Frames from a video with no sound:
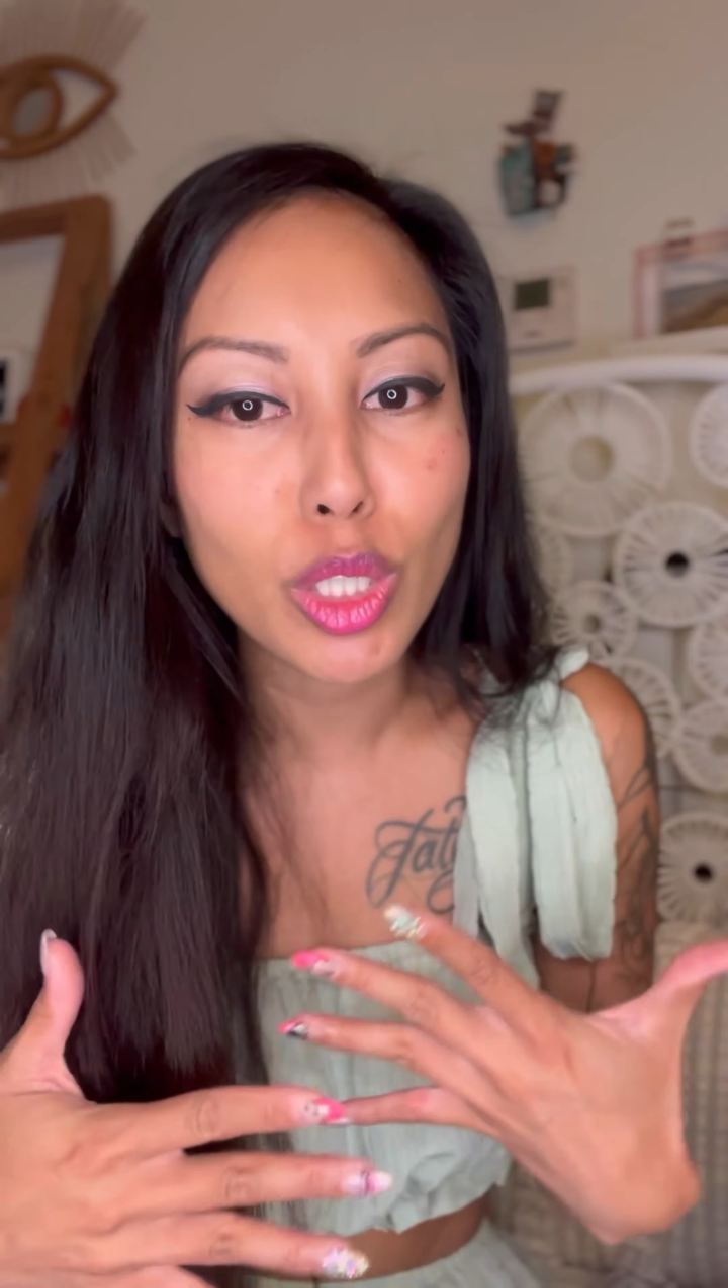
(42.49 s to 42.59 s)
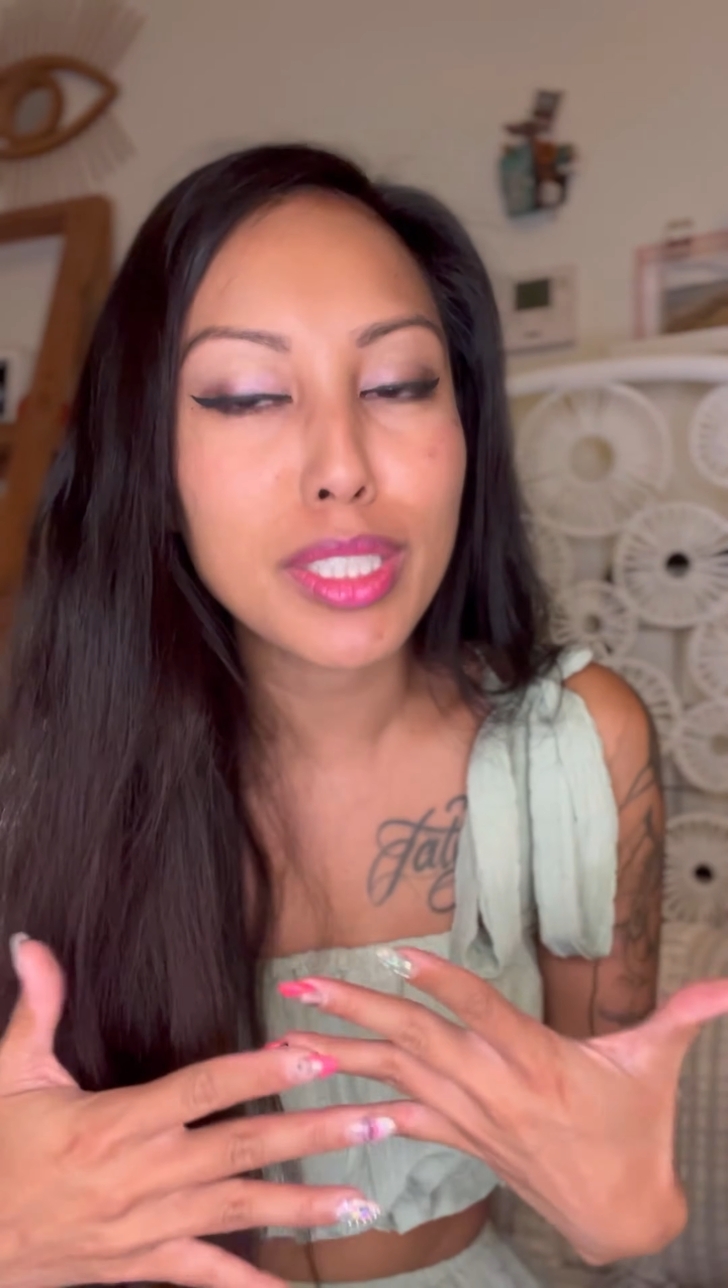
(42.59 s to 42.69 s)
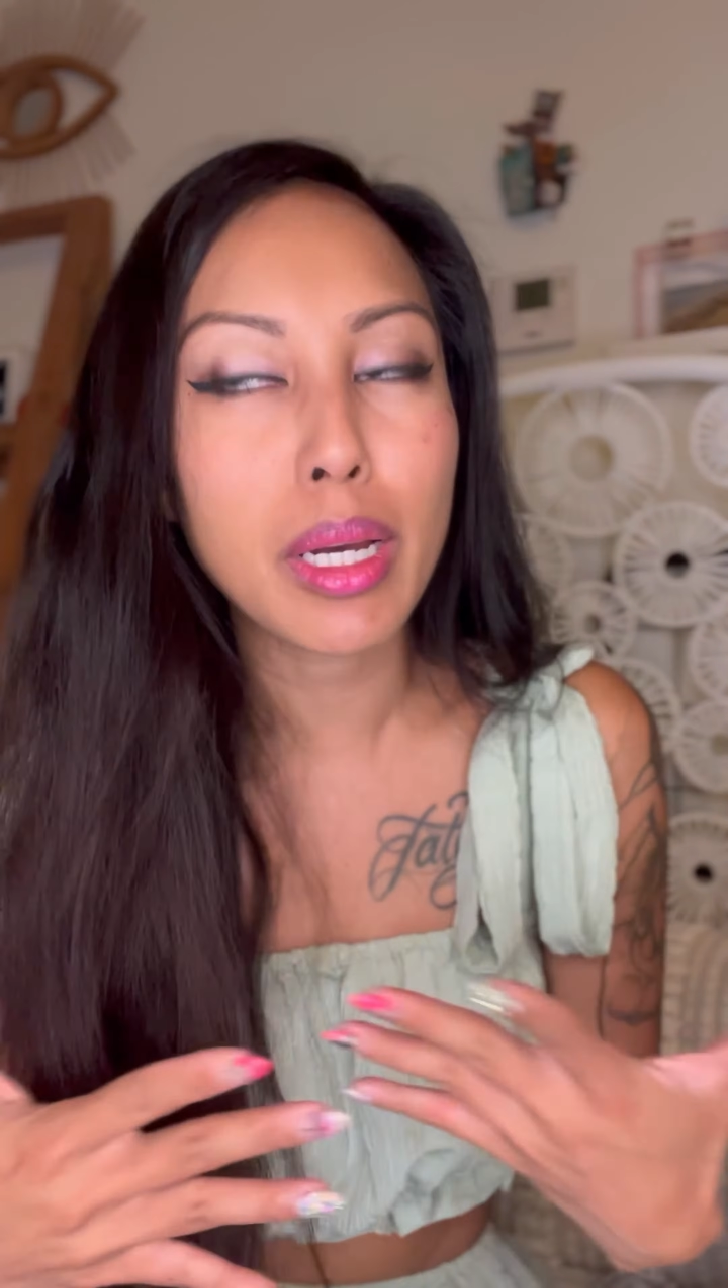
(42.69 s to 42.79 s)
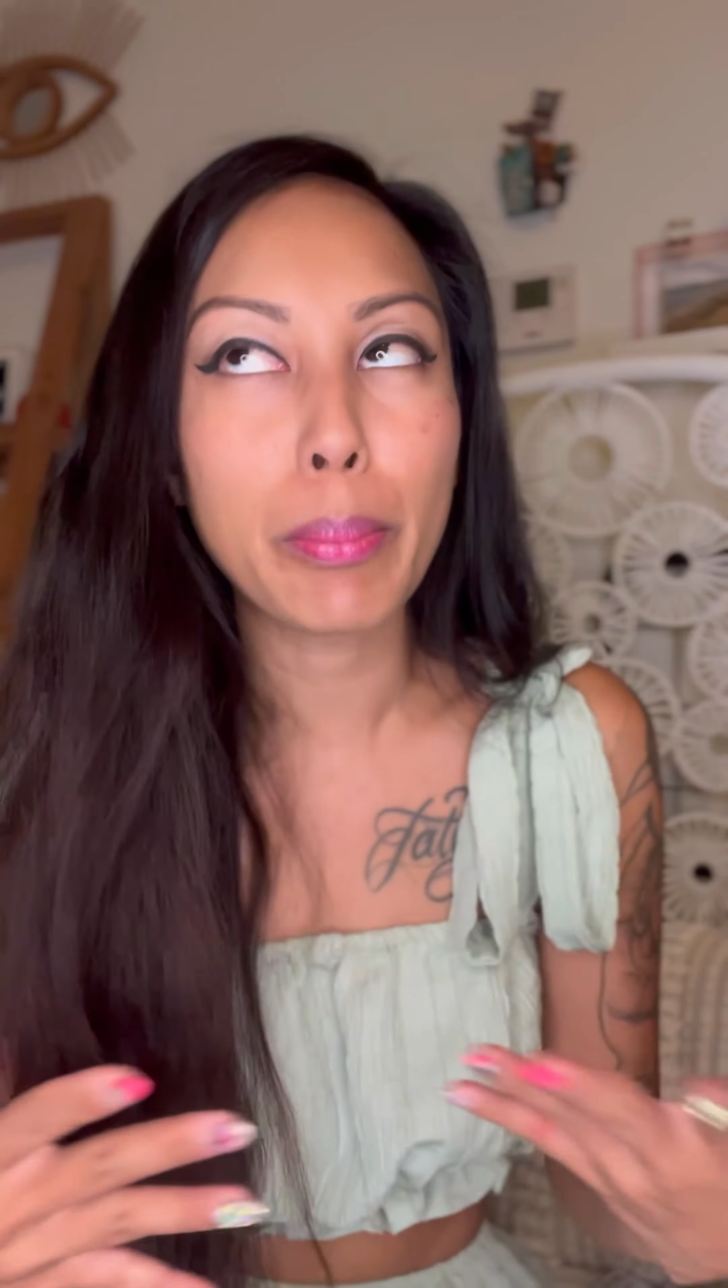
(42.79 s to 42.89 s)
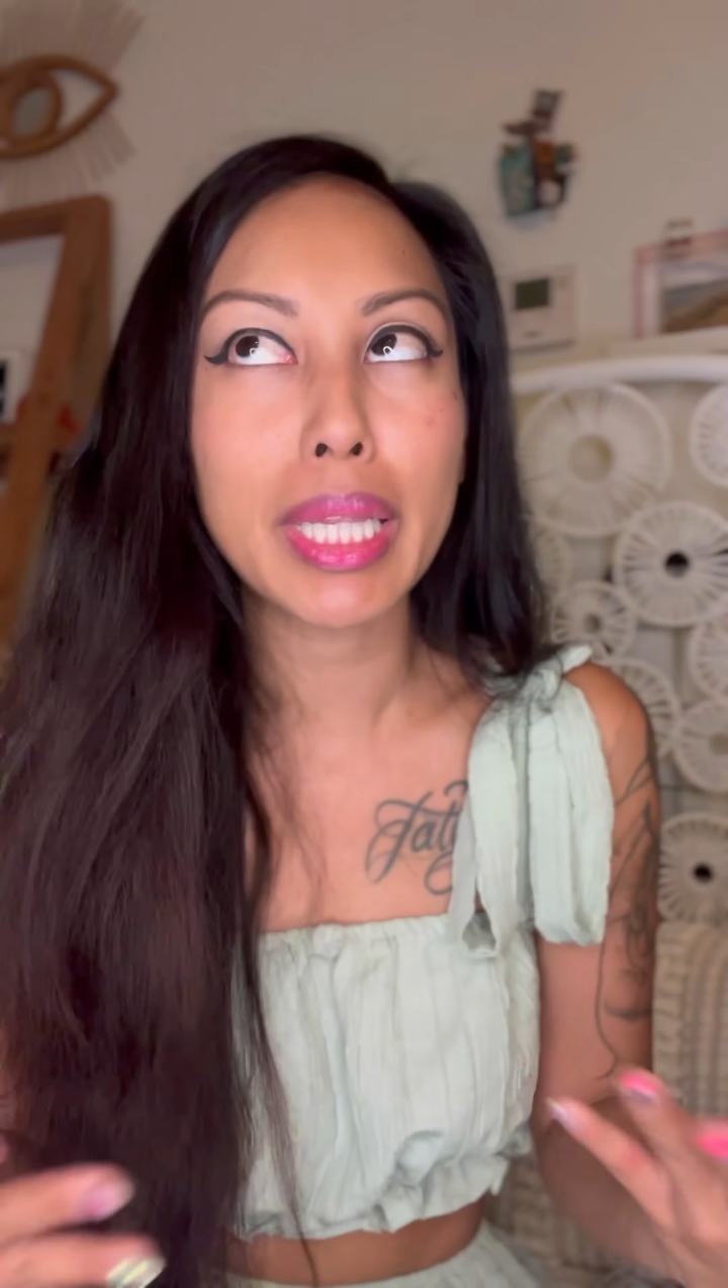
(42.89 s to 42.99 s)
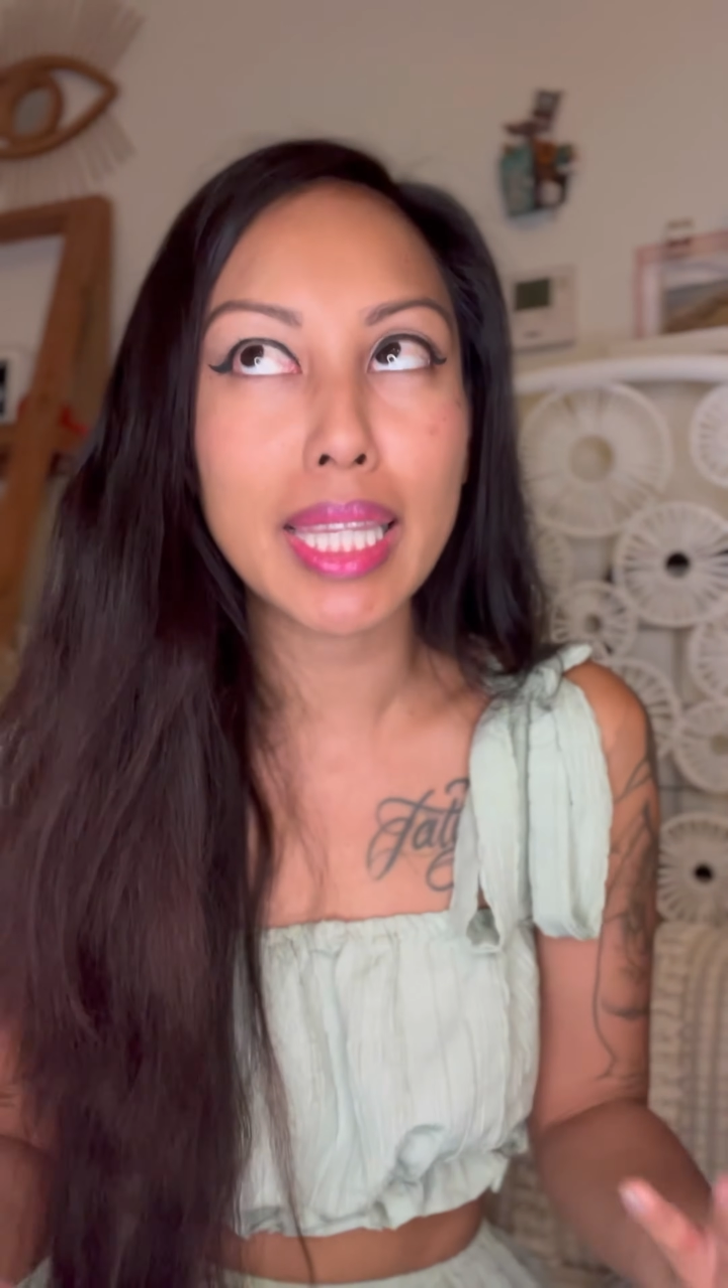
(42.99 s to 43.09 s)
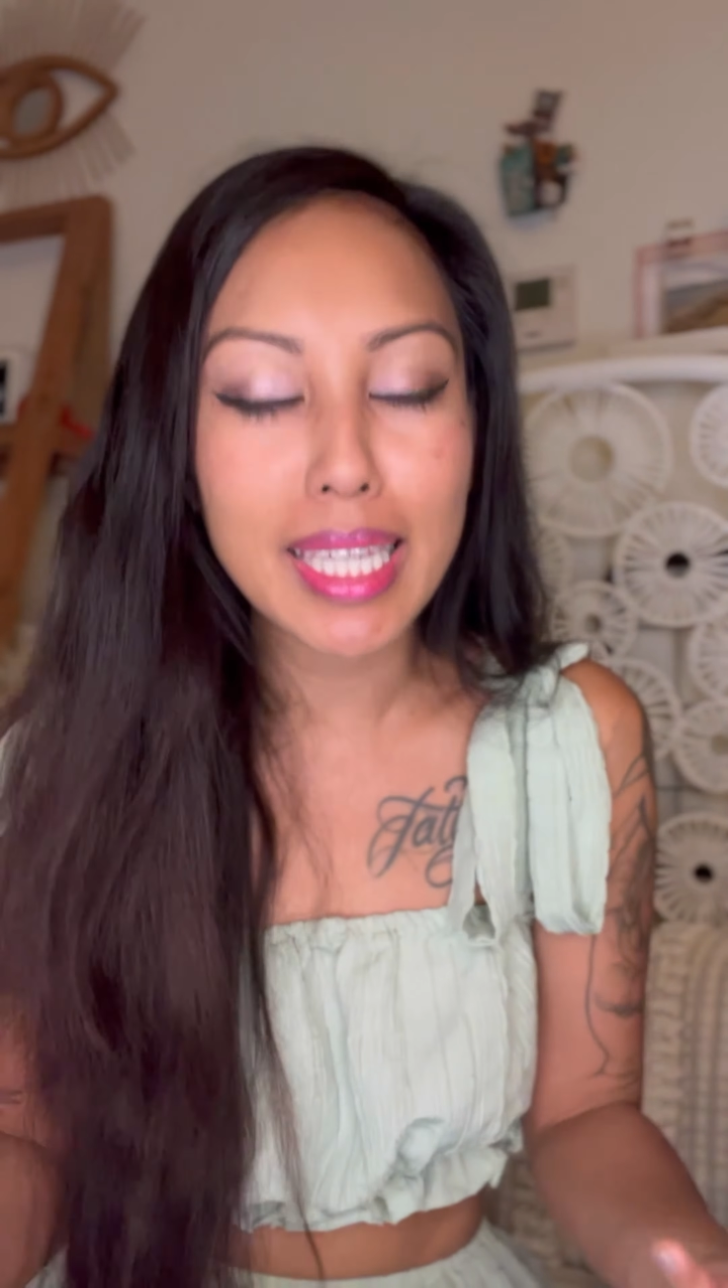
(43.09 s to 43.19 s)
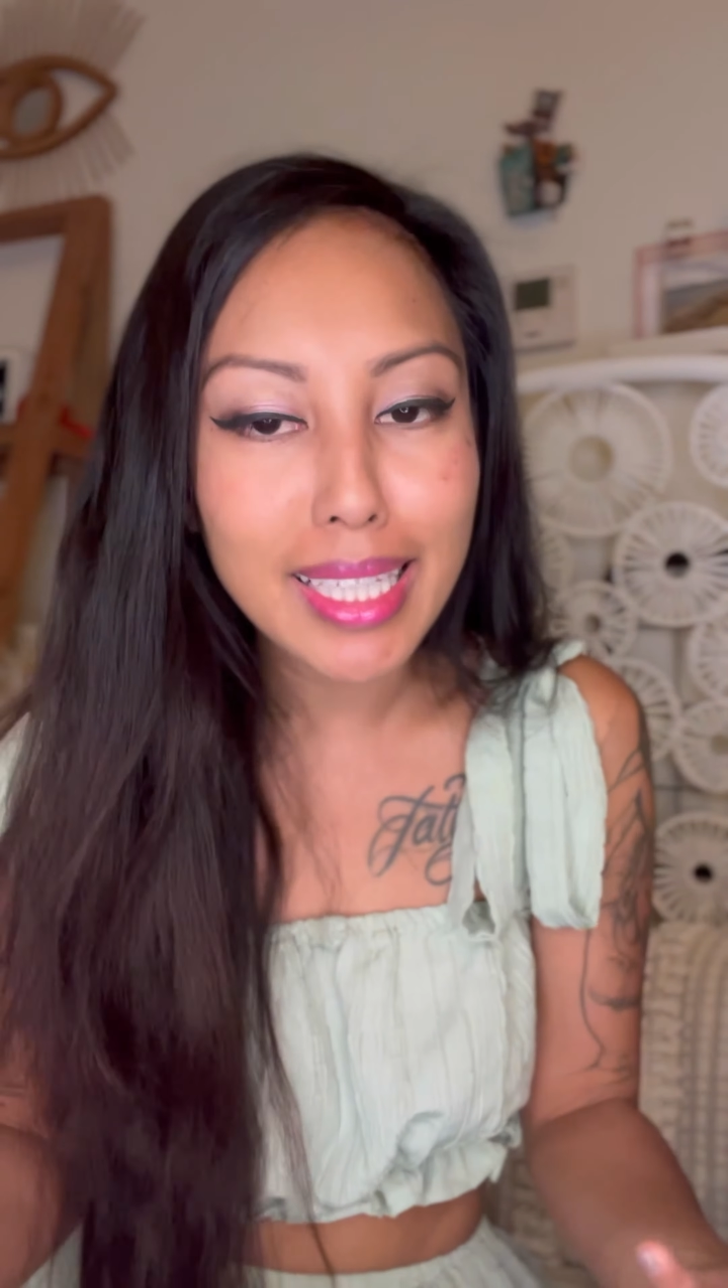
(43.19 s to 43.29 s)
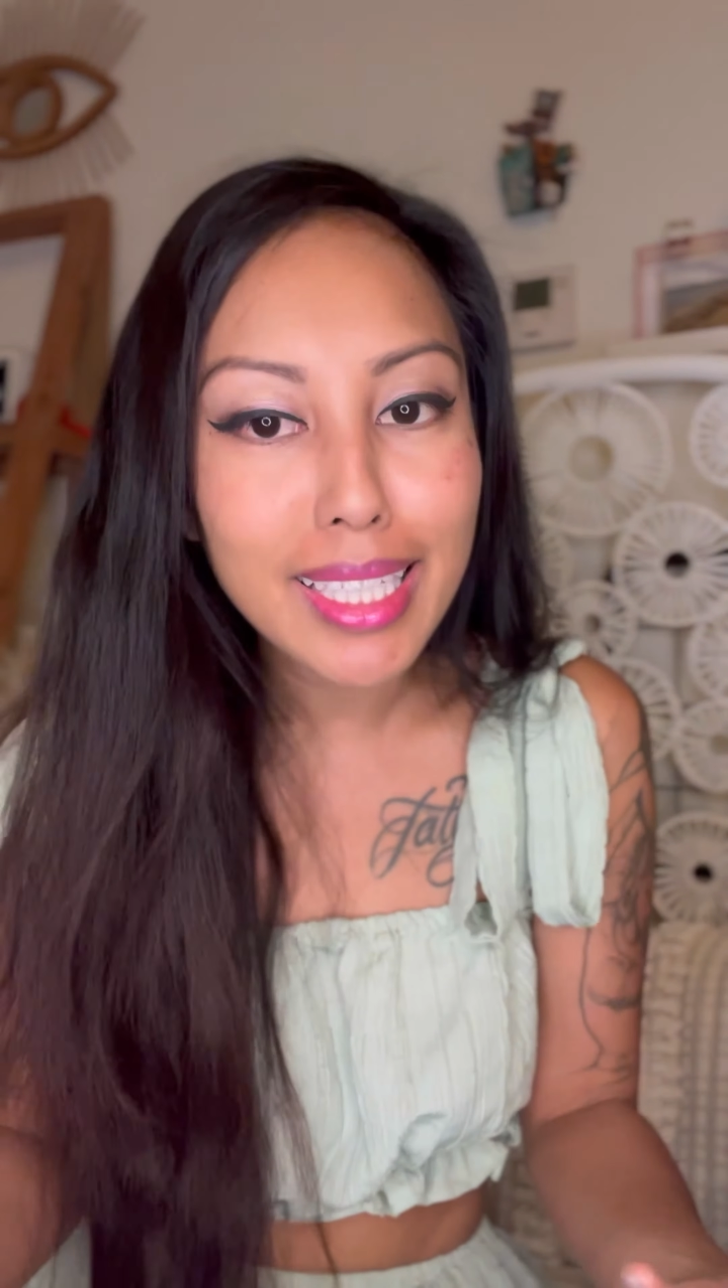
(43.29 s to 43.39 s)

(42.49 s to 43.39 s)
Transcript: completely